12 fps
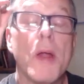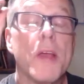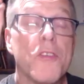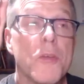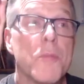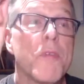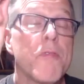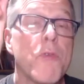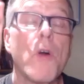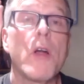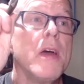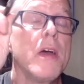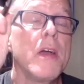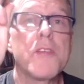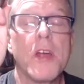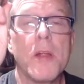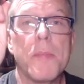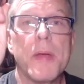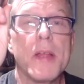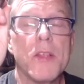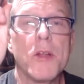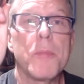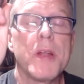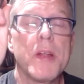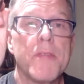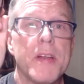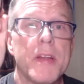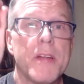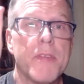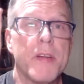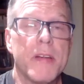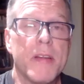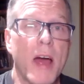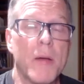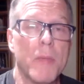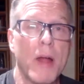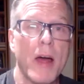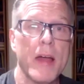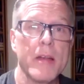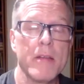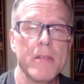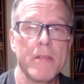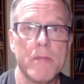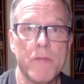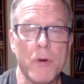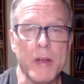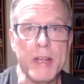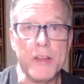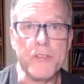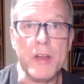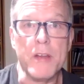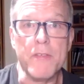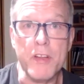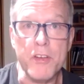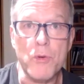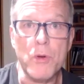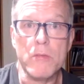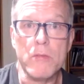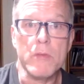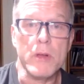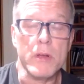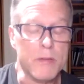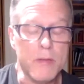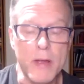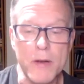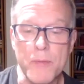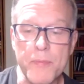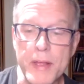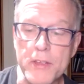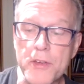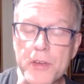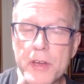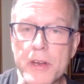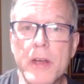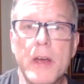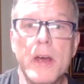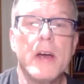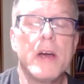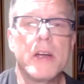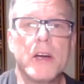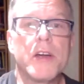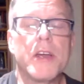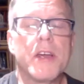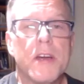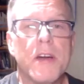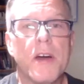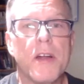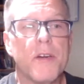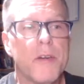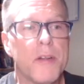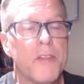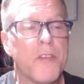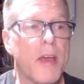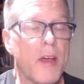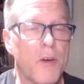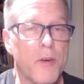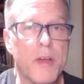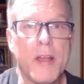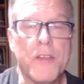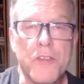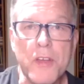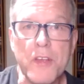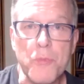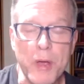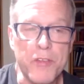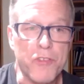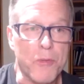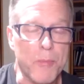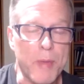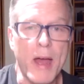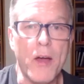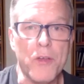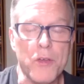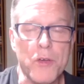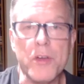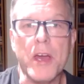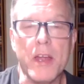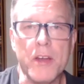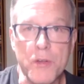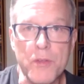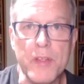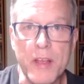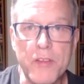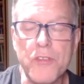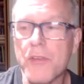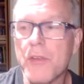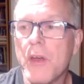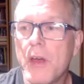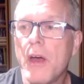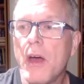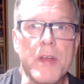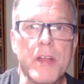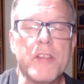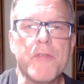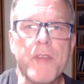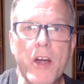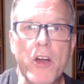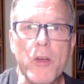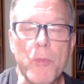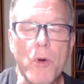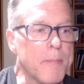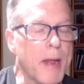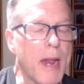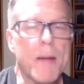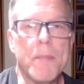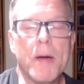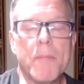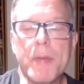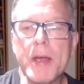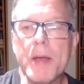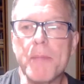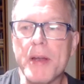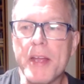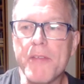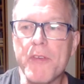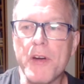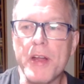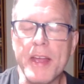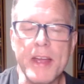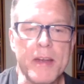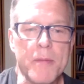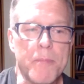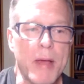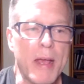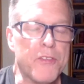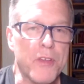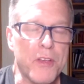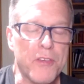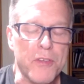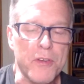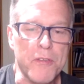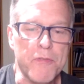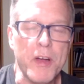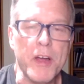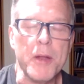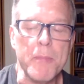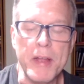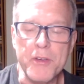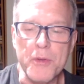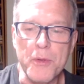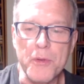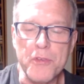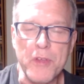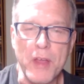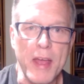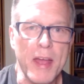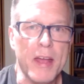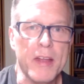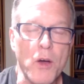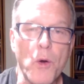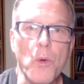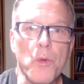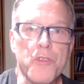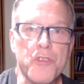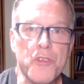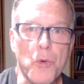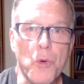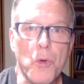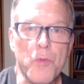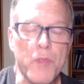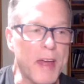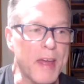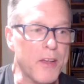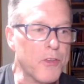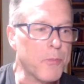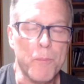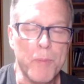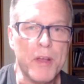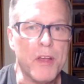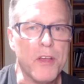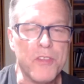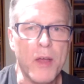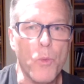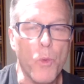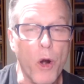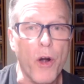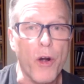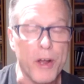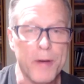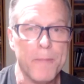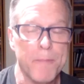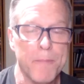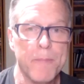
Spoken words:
Like I said before, it's going to be a little bit of a different timeline for each individual. I don't think you can cookie cutter and say, okay, 6 weeks from now, you can do this. It's variable. But I'm a big believer in basics and fundamentals and old school things because they work.